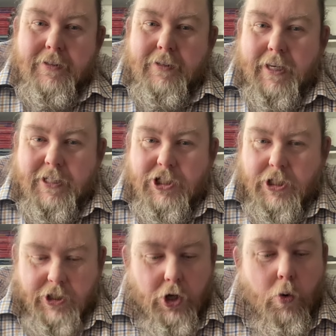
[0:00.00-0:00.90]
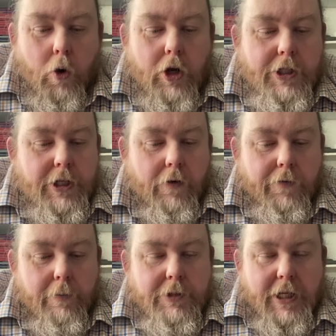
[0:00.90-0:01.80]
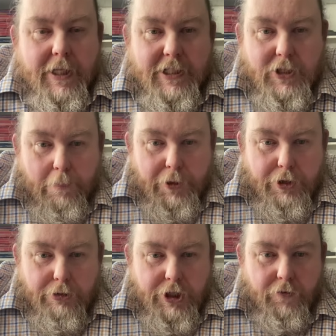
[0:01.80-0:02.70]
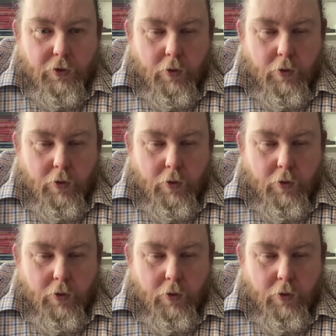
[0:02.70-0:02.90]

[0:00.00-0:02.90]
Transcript: It's just the quality of them. So these are beautiful